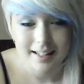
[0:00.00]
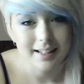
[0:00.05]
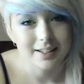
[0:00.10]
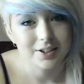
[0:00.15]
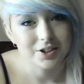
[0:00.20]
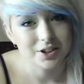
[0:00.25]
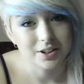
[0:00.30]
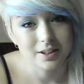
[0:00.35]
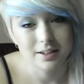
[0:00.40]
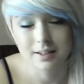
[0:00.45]

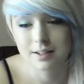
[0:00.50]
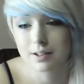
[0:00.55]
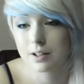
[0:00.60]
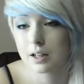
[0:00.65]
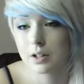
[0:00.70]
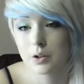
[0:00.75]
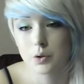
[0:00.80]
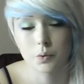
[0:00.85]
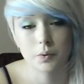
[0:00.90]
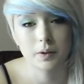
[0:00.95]

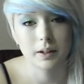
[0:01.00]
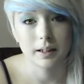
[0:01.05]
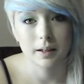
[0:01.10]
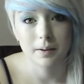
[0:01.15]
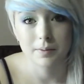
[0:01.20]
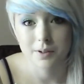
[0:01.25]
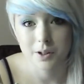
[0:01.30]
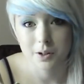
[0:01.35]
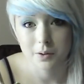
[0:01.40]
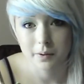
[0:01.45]
It's really
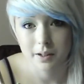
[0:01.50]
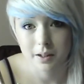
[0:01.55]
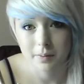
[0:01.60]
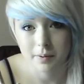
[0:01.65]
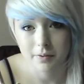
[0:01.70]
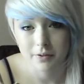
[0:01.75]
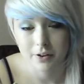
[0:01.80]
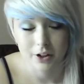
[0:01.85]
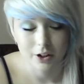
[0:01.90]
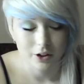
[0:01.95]
up to you what you
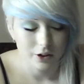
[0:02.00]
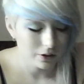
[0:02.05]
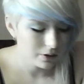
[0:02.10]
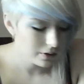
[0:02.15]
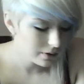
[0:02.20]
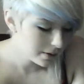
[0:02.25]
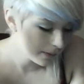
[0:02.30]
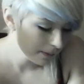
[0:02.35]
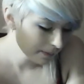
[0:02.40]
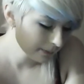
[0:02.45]
prefer to
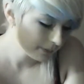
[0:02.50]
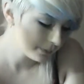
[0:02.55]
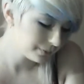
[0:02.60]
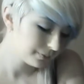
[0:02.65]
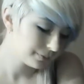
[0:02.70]
use.